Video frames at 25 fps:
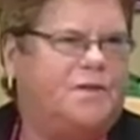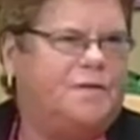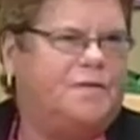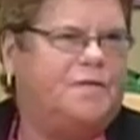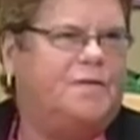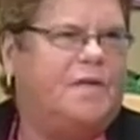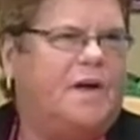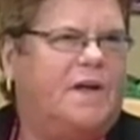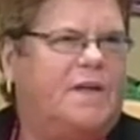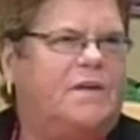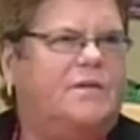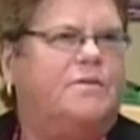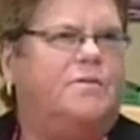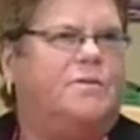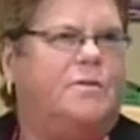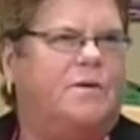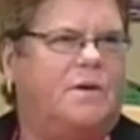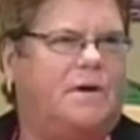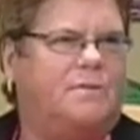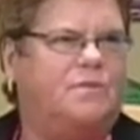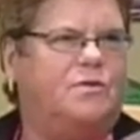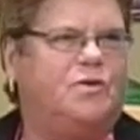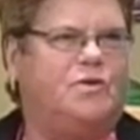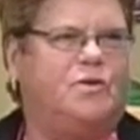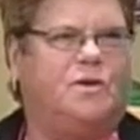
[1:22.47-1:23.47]
funds, where
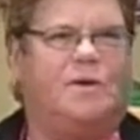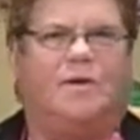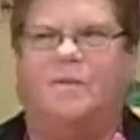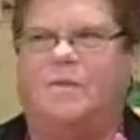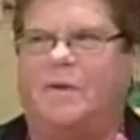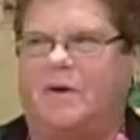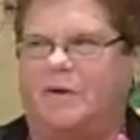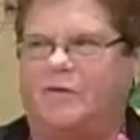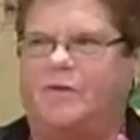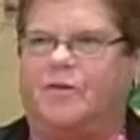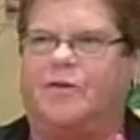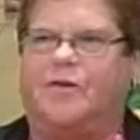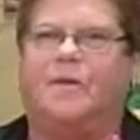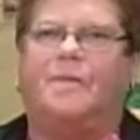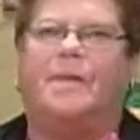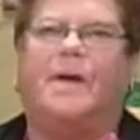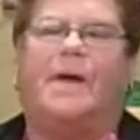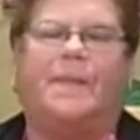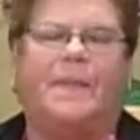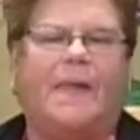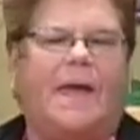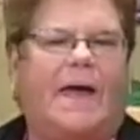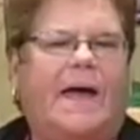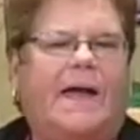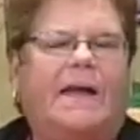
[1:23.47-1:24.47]
I'm sure everybody's heard about
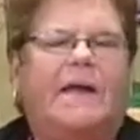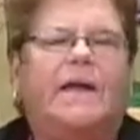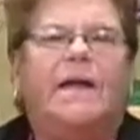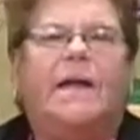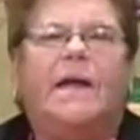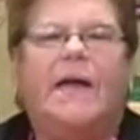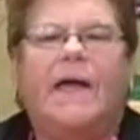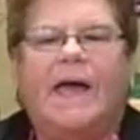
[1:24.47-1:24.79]
that.